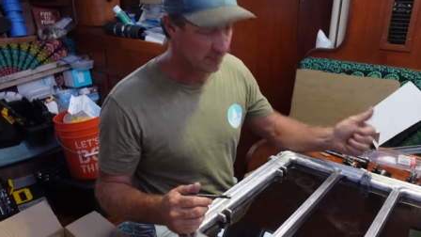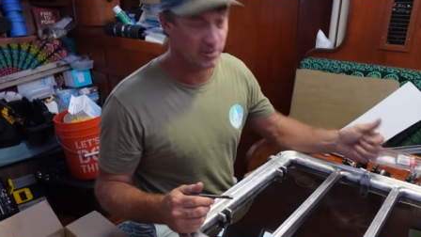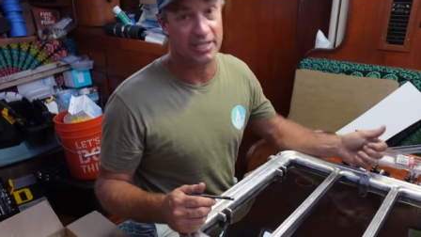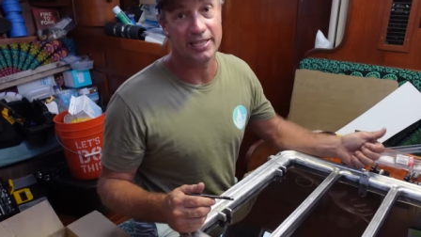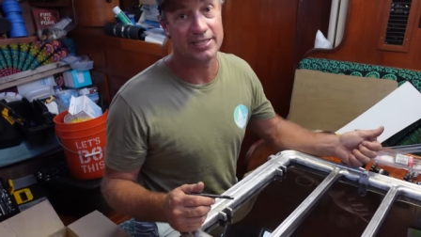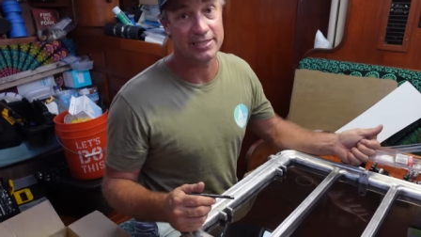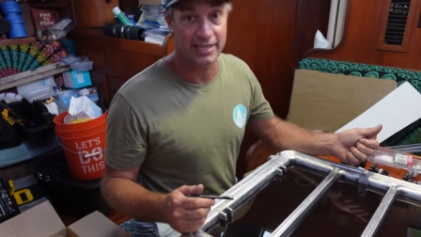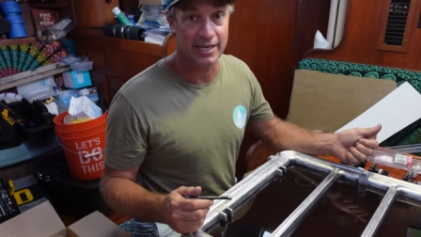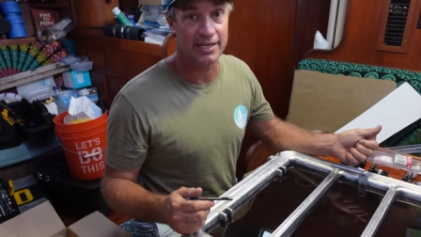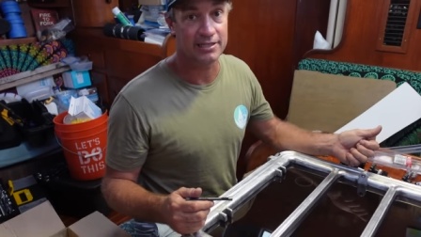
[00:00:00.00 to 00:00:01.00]
of my easy
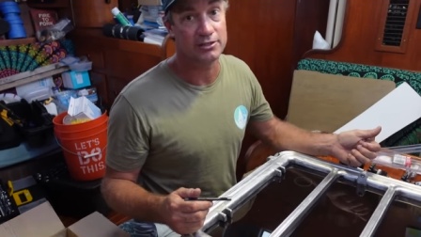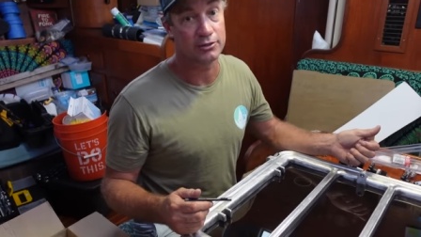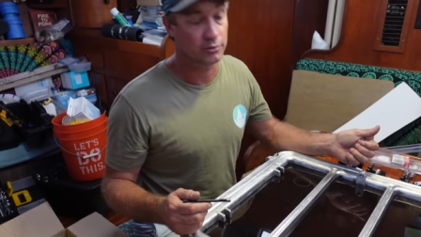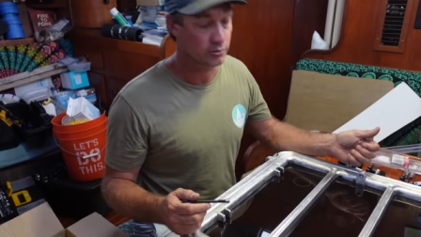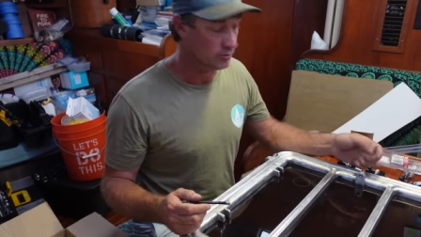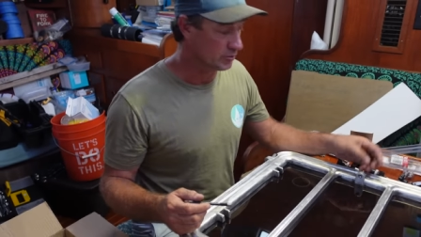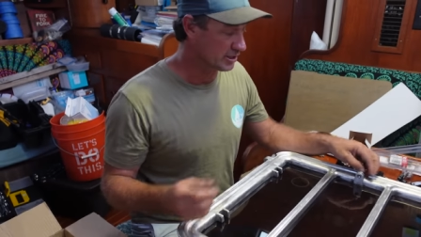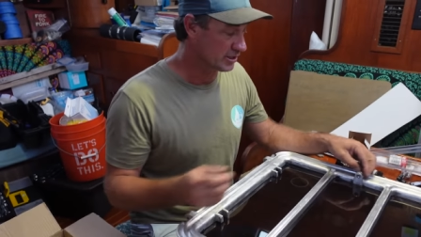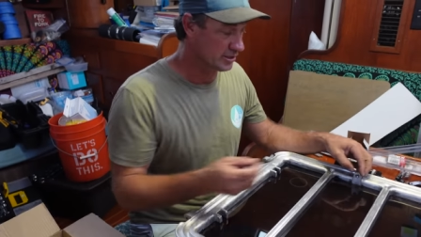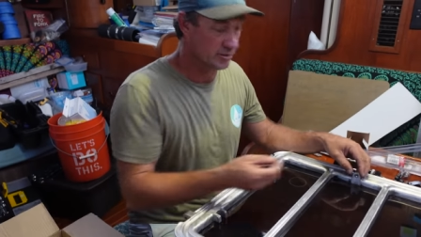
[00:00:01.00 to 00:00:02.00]
out tools, which
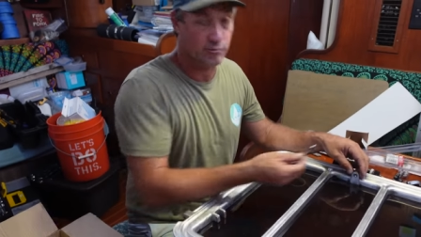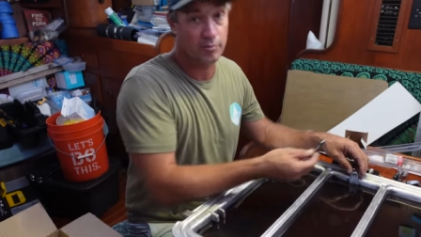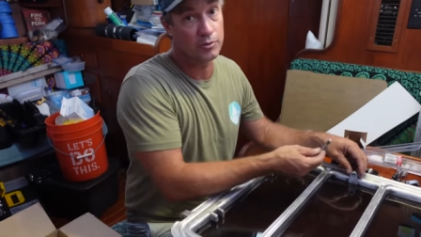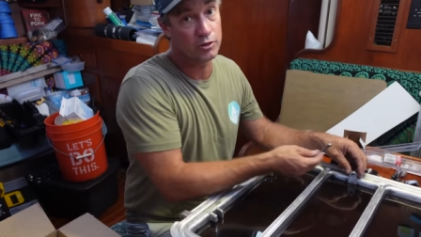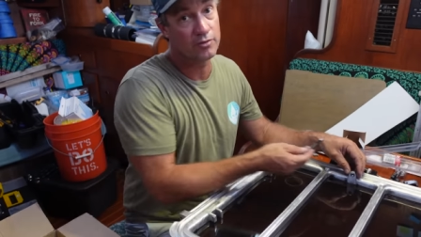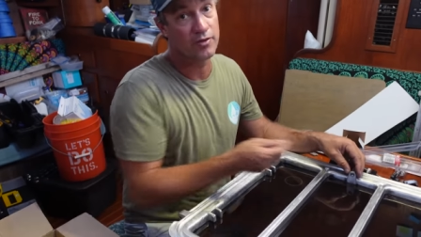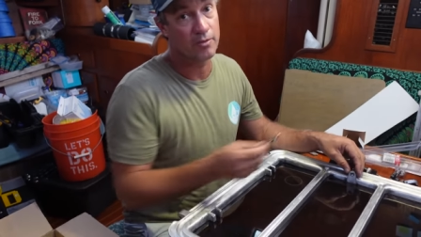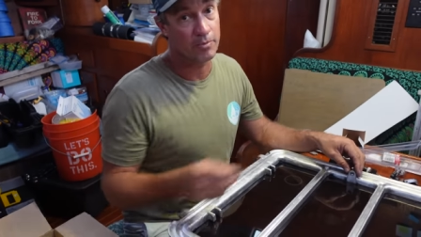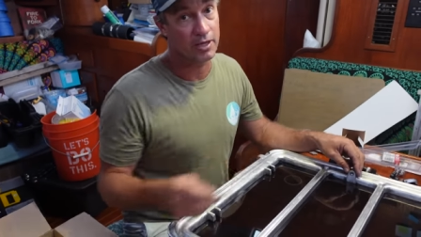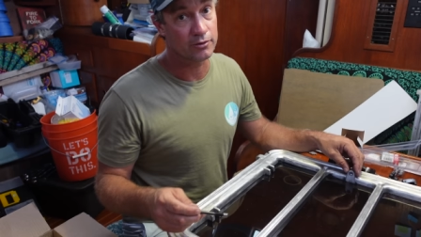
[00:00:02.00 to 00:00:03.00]
is to remove the
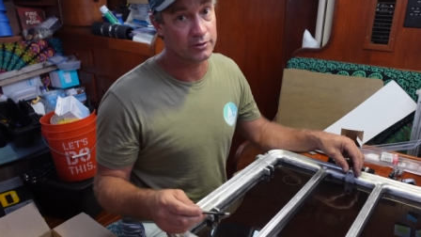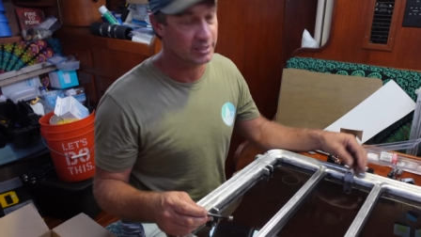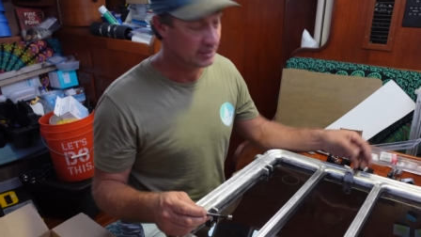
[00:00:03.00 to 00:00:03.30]
bolt.